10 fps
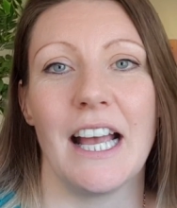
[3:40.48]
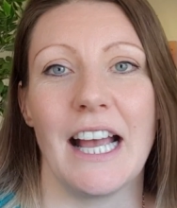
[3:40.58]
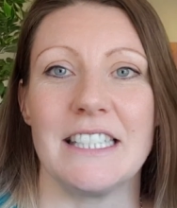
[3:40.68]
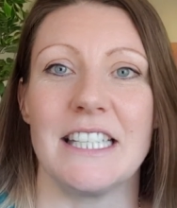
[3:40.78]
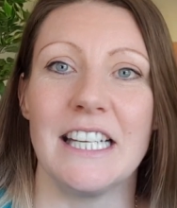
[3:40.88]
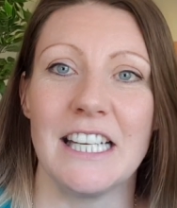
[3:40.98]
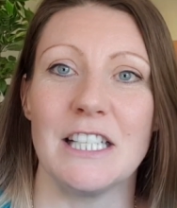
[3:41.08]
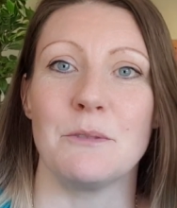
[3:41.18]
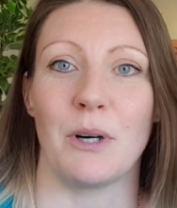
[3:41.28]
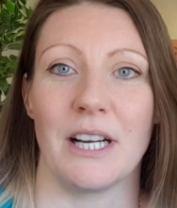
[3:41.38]
And in
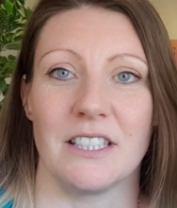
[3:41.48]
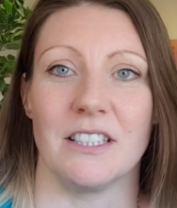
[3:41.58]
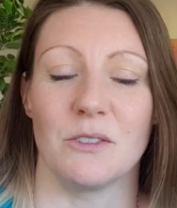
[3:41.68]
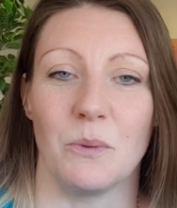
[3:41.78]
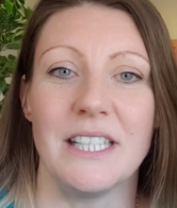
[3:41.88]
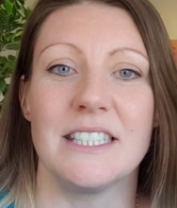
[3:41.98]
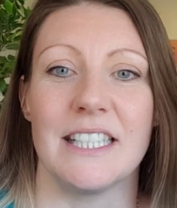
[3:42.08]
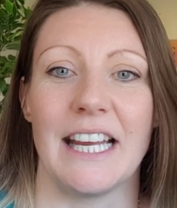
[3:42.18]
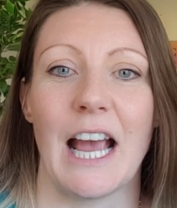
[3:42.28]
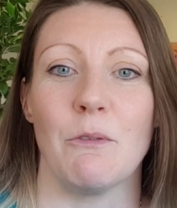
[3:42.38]
His presence, we
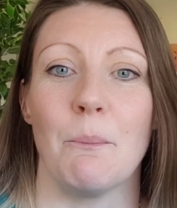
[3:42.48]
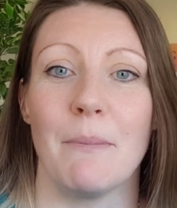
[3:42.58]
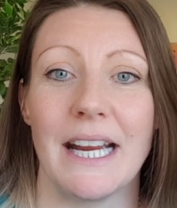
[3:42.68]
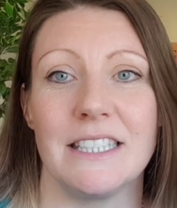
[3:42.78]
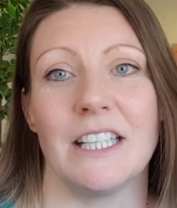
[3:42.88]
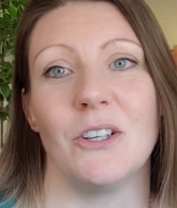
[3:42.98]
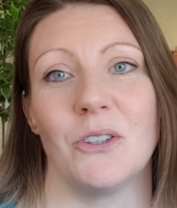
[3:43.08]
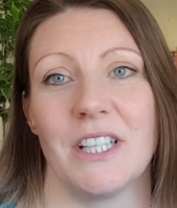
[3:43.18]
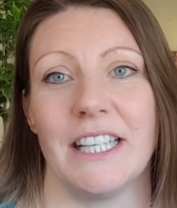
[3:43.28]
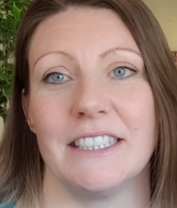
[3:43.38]
see how amazing
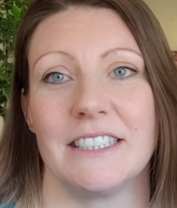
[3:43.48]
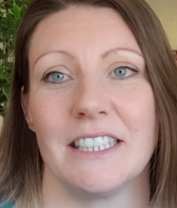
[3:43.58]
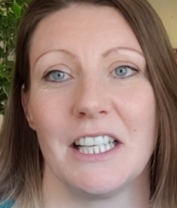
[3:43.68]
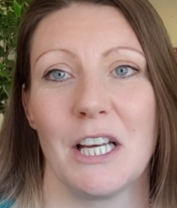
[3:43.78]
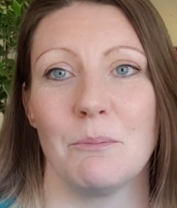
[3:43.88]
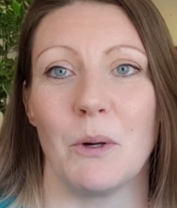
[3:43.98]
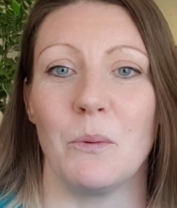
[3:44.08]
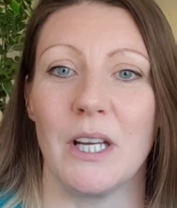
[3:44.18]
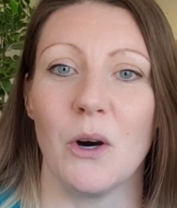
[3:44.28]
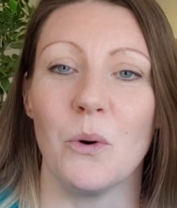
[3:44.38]
God is, but
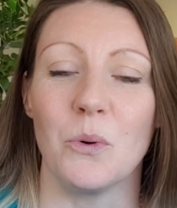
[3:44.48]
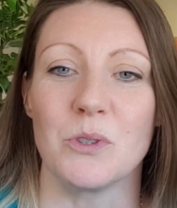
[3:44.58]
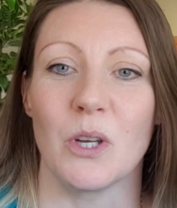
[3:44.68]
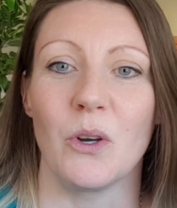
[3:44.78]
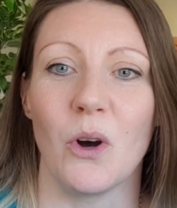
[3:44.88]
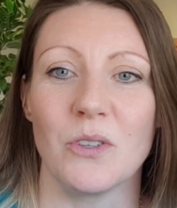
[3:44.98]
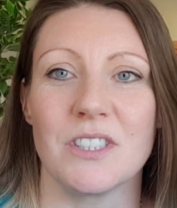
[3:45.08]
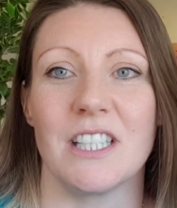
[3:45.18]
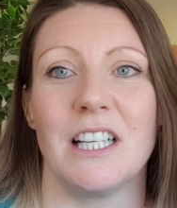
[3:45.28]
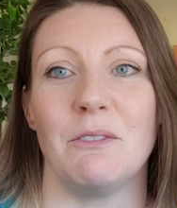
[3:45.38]
we are also
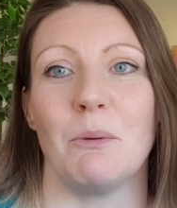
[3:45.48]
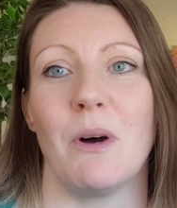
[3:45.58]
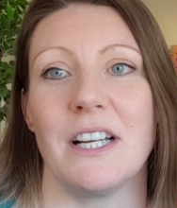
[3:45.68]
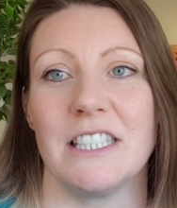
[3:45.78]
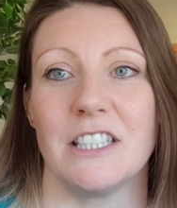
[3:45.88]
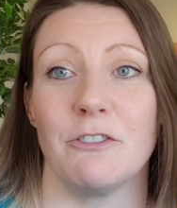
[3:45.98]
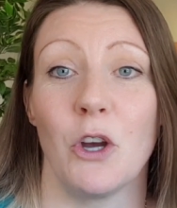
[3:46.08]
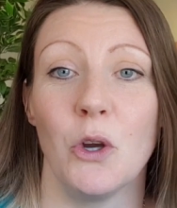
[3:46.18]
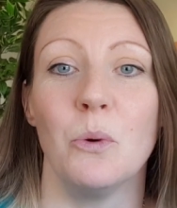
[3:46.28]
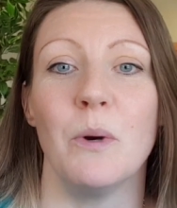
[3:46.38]
constantly reminded of
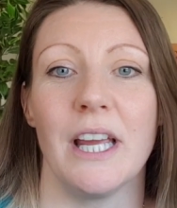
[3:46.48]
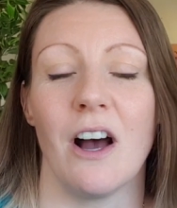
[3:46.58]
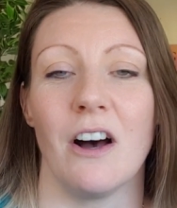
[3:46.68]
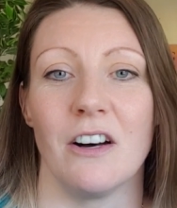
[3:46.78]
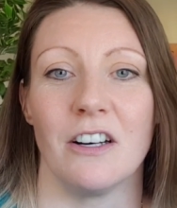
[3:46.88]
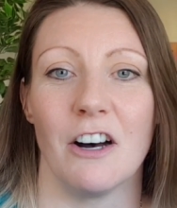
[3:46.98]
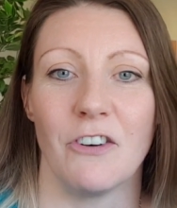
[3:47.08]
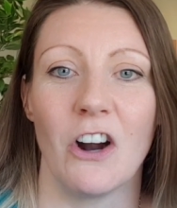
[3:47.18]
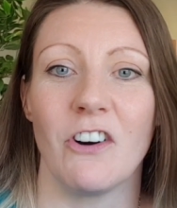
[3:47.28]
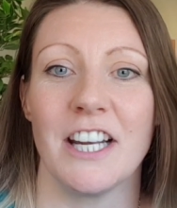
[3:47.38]
who we are, of
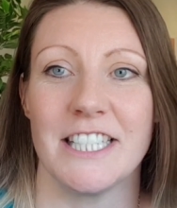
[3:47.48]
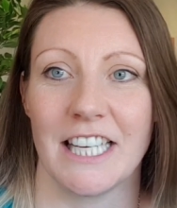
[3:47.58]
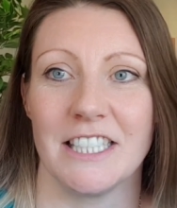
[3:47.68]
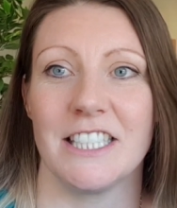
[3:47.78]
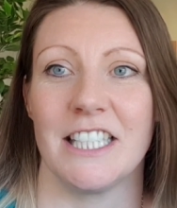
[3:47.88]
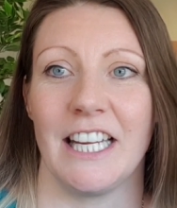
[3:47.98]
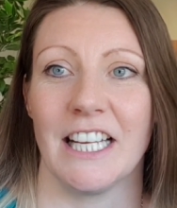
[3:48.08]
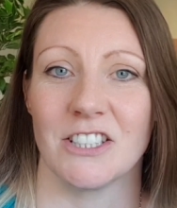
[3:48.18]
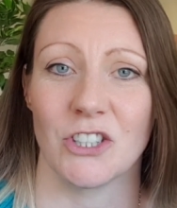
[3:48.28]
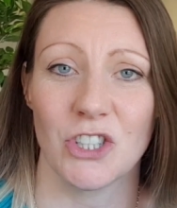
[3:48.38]
our identity
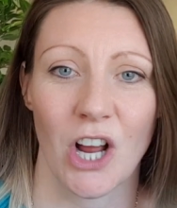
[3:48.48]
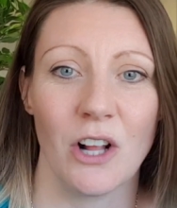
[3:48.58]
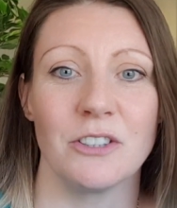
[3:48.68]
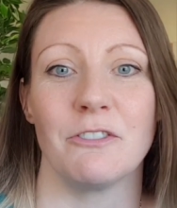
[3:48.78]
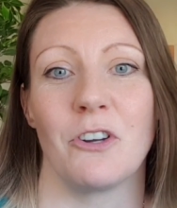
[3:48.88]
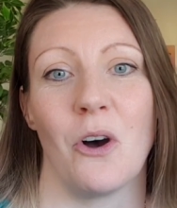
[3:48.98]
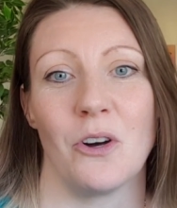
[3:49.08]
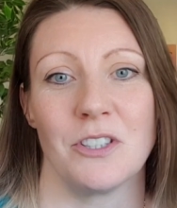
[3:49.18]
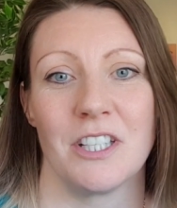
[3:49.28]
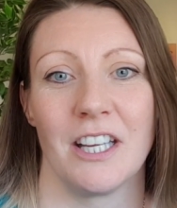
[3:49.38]
as a child of
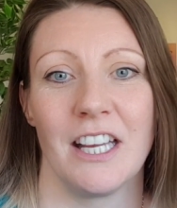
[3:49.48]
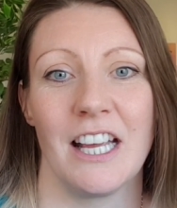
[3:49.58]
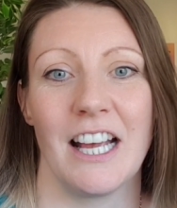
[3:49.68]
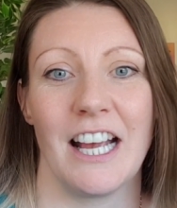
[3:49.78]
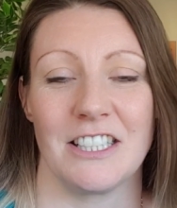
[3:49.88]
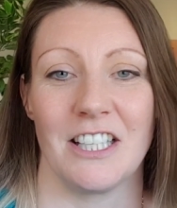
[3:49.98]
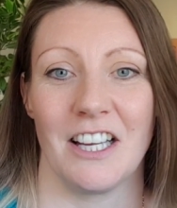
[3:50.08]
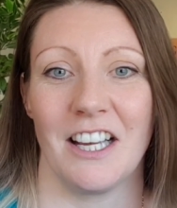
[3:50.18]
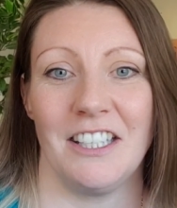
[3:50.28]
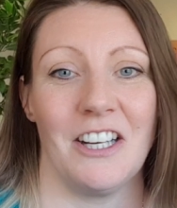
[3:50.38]
God, as
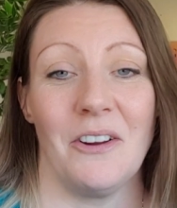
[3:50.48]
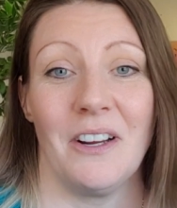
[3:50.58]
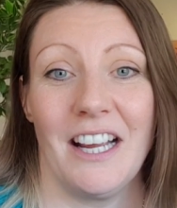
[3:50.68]
a, you know,